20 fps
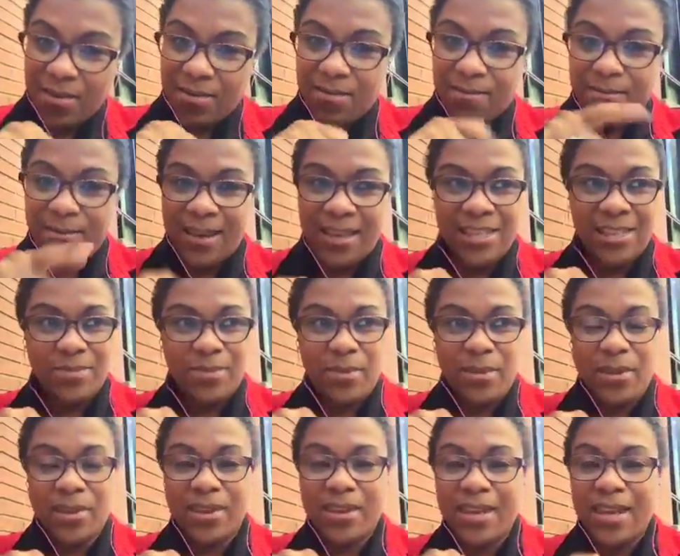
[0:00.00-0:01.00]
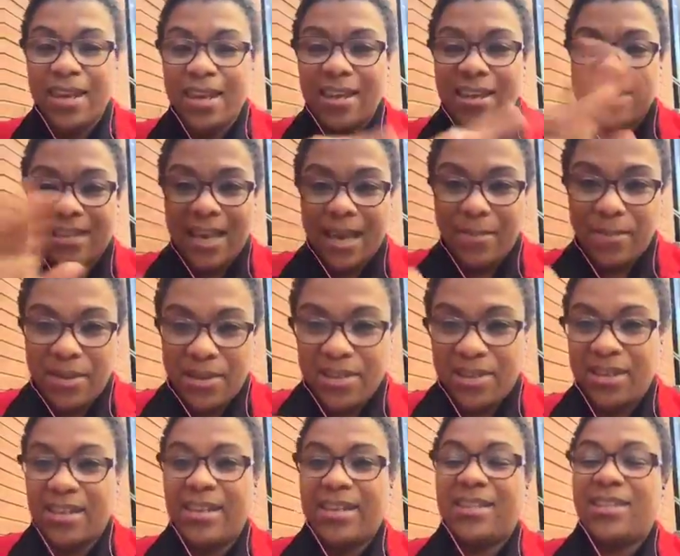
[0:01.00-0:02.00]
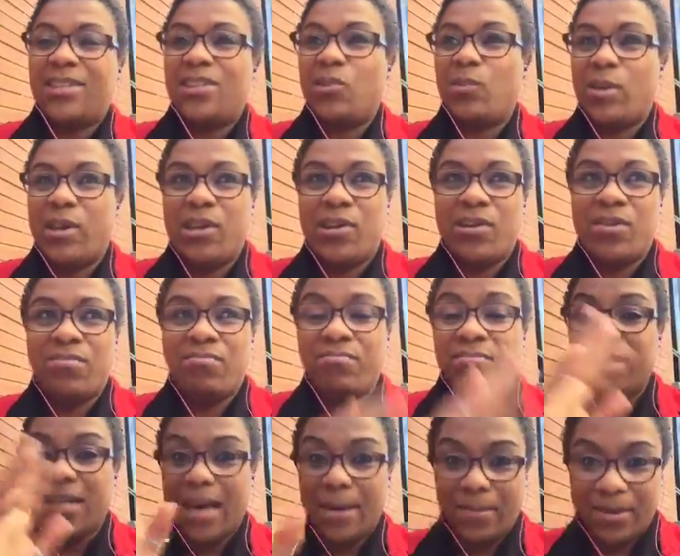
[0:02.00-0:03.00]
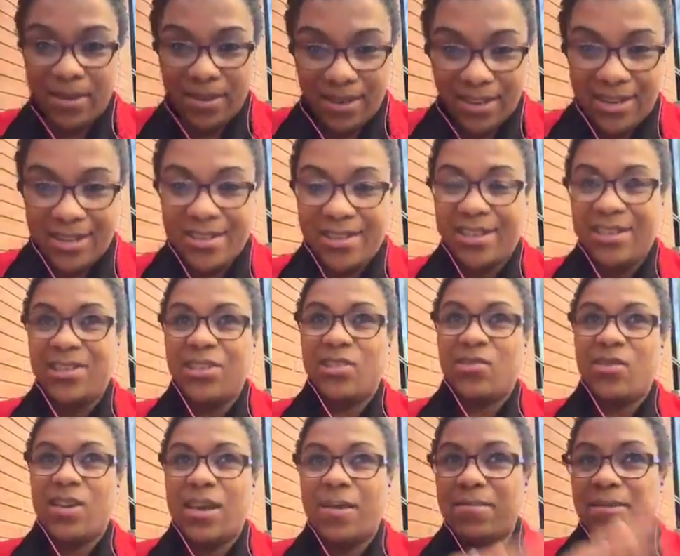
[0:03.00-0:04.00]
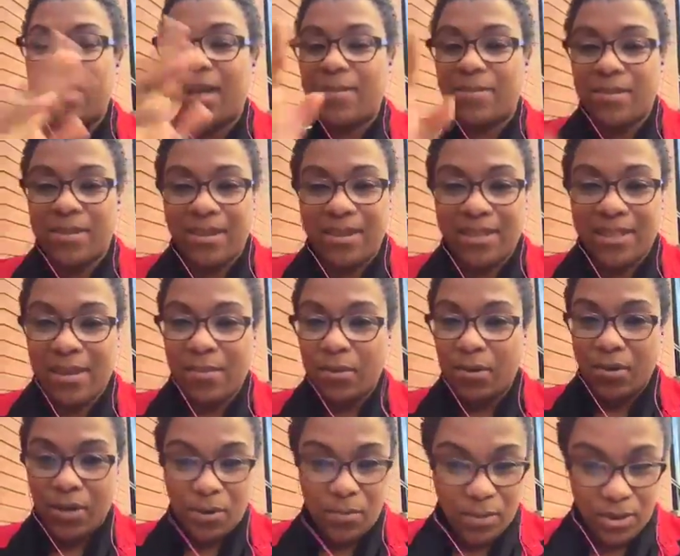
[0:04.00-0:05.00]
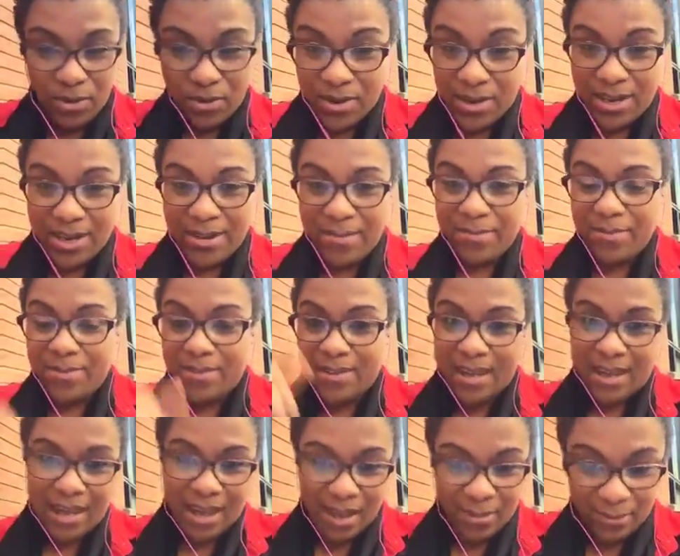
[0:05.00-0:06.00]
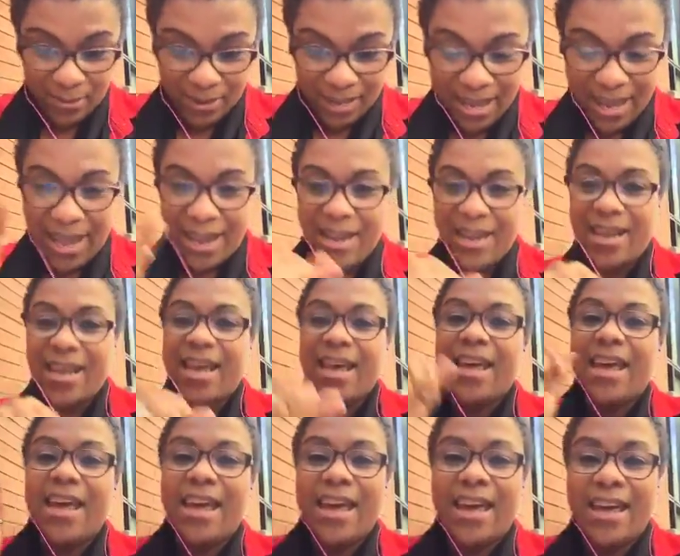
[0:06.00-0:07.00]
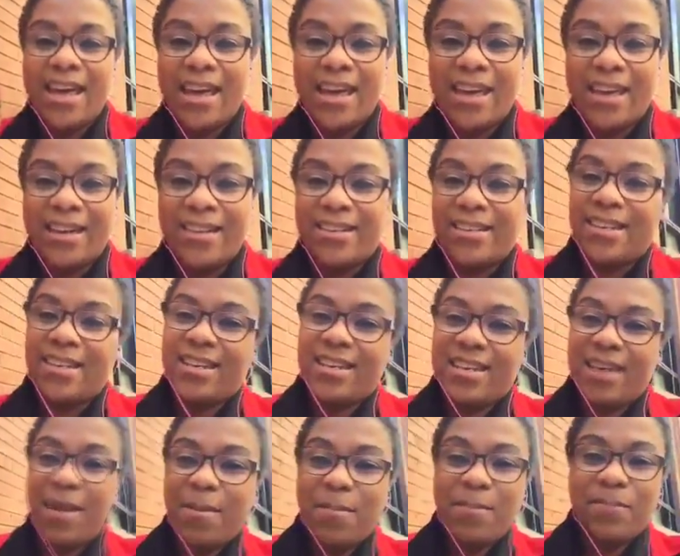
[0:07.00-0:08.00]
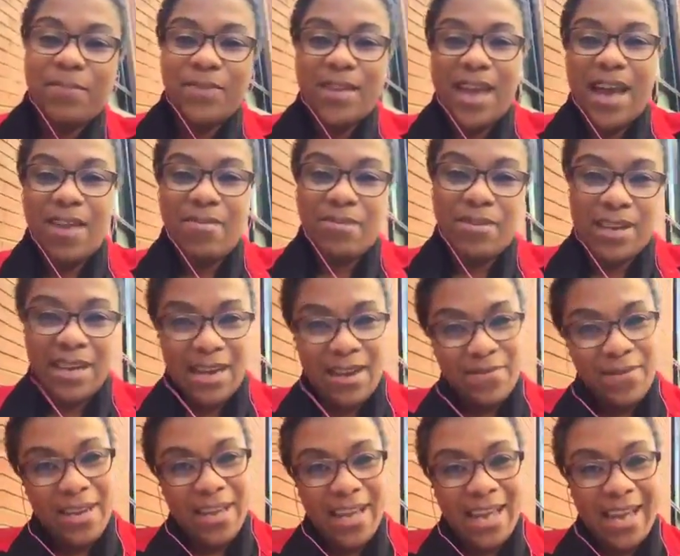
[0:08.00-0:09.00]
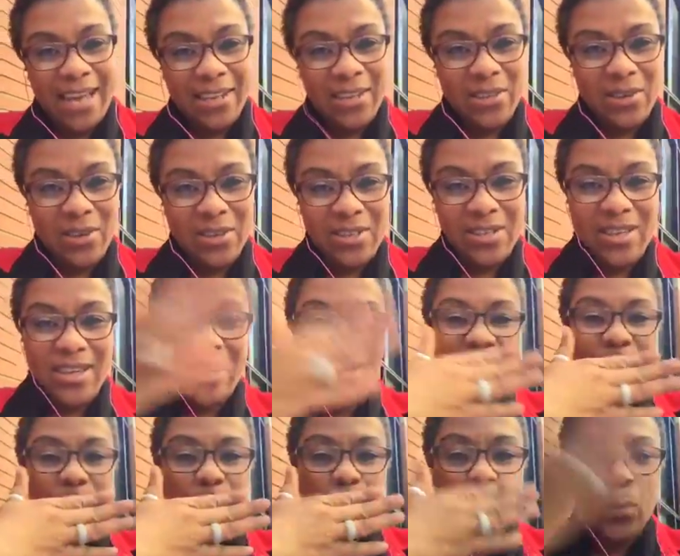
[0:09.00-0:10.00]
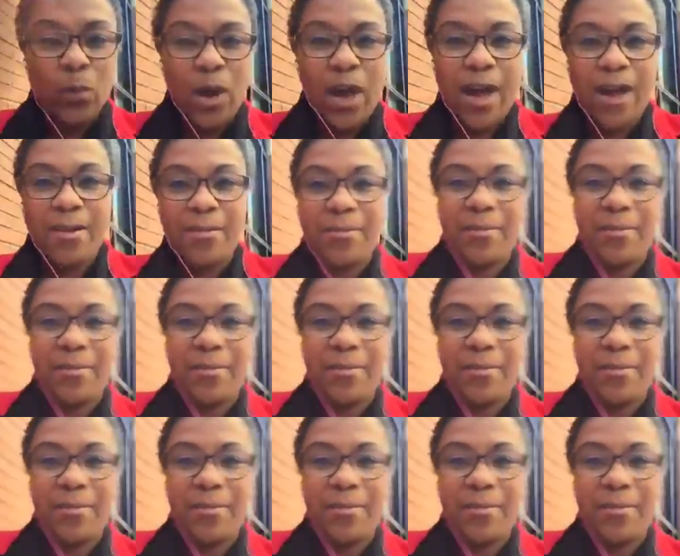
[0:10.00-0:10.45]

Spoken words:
Facebook, type in Dhylles, Twitter, type in Dhylles, Instagram, type in Dhylles. I'm the only one on there. Thank God for that. And, yep, have a great evening, guys. Talk to you later. Mwah.